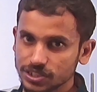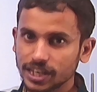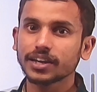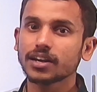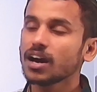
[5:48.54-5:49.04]

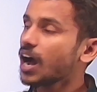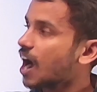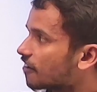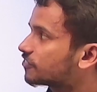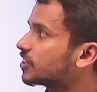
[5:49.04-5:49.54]
taken
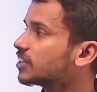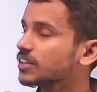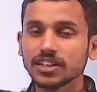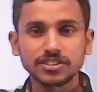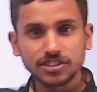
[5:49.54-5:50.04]
after
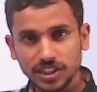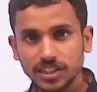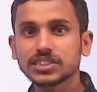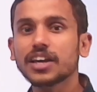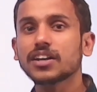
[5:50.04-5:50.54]

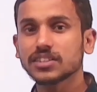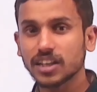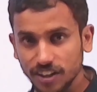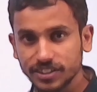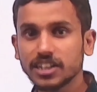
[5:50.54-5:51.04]
the
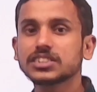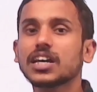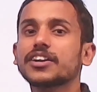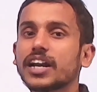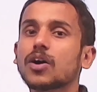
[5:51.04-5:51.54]
contents are
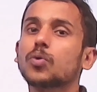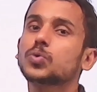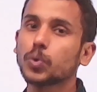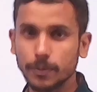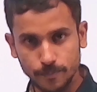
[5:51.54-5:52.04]
read out
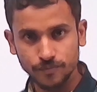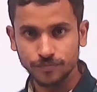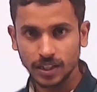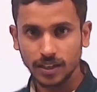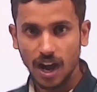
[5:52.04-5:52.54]
to him.
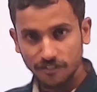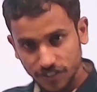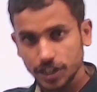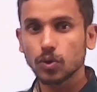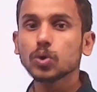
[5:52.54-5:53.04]
After
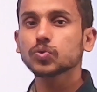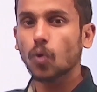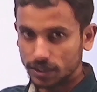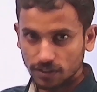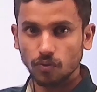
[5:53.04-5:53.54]
he knows
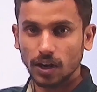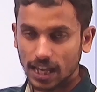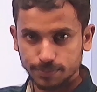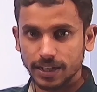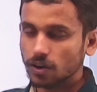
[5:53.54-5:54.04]
what
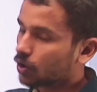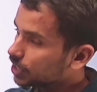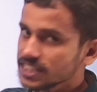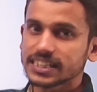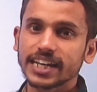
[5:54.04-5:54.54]
has been recorded,
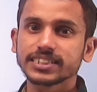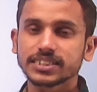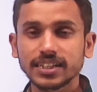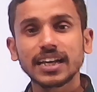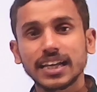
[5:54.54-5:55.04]
he signs
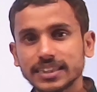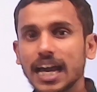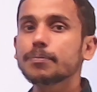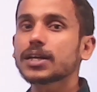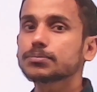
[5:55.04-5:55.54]
it.
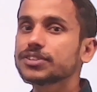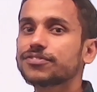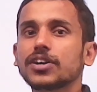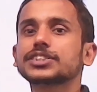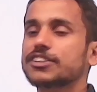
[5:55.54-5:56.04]
That becomes the
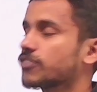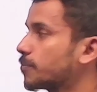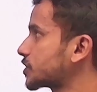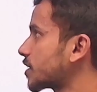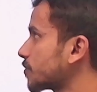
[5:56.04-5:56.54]
first
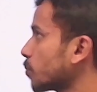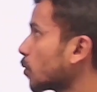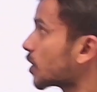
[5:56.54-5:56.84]
information report.